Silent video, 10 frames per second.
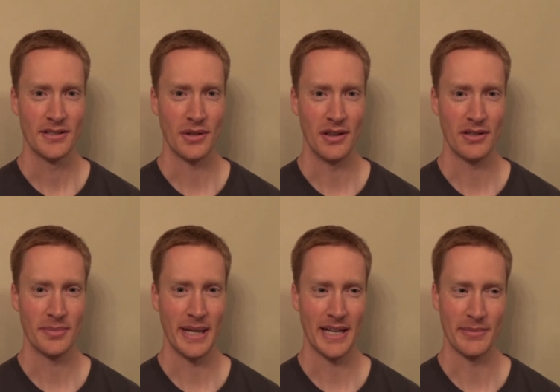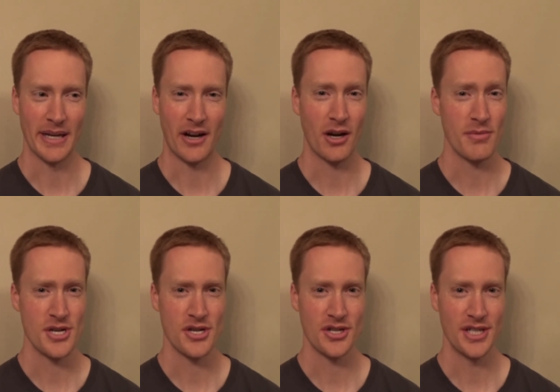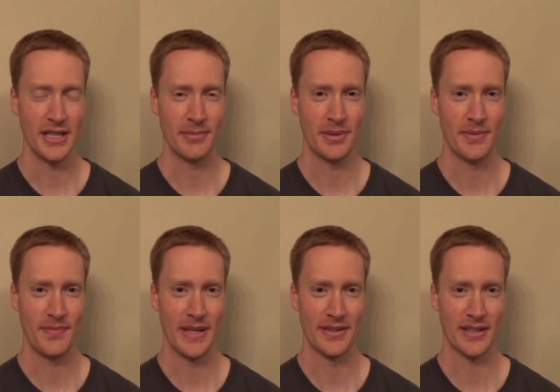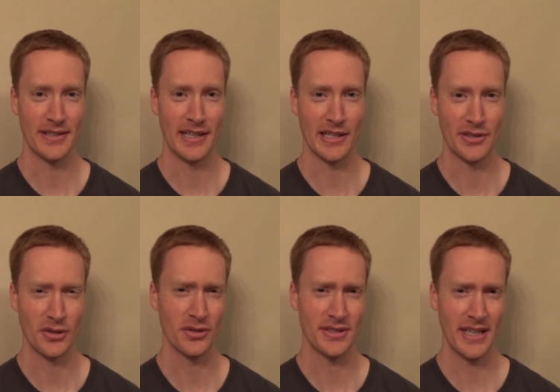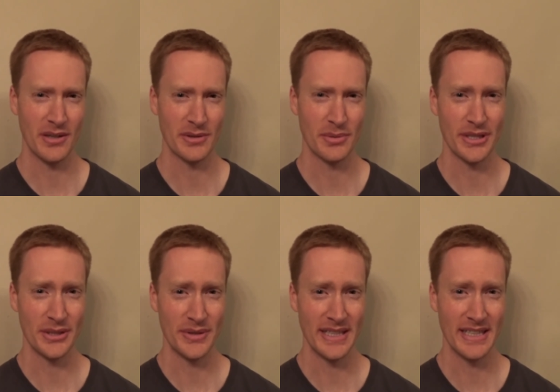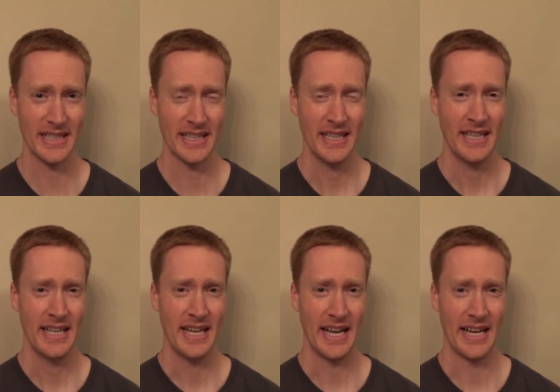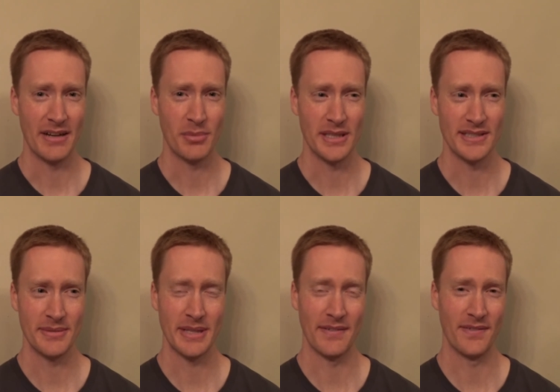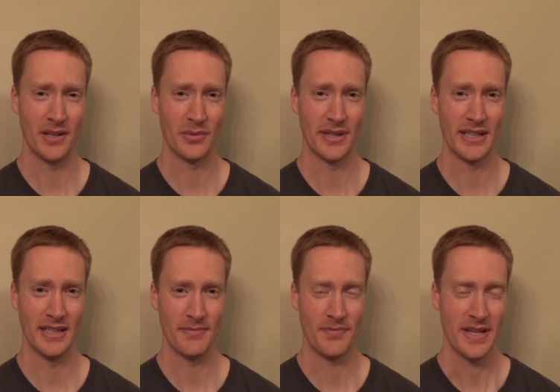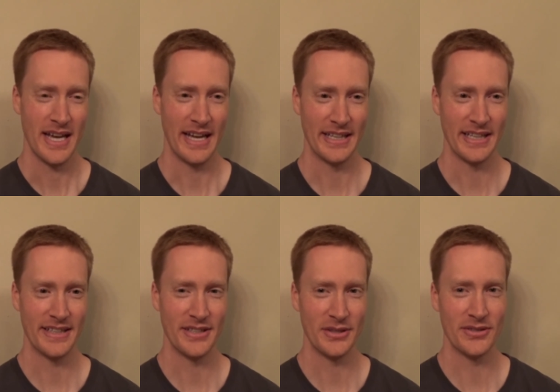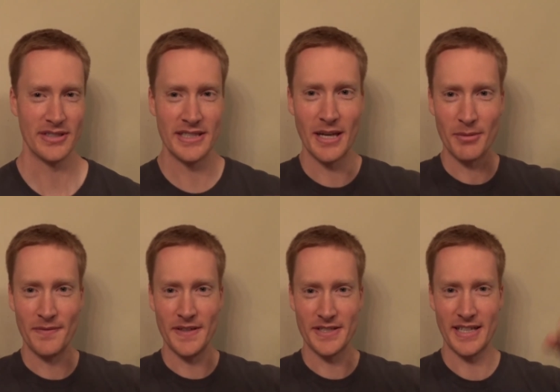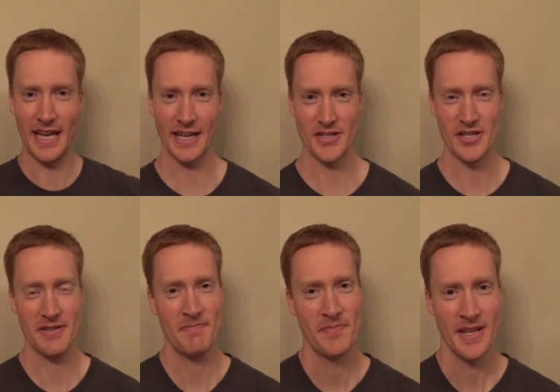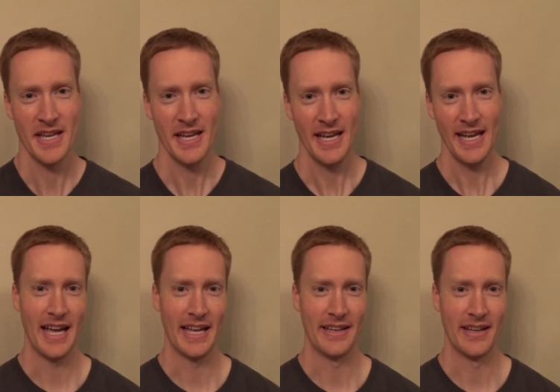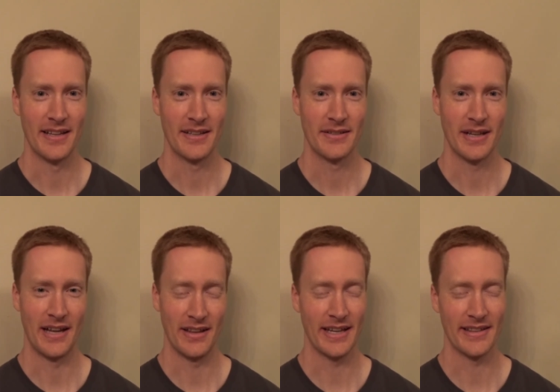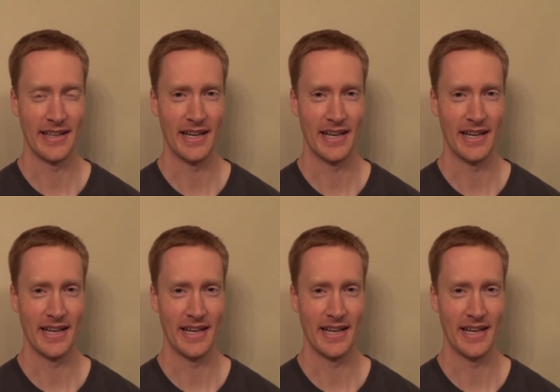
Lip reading: So I looked back at my Harbinger ship and thought that control style was pretty unique, and everybody seemed to have fun with it, and you get to use the double-fisted action, and I like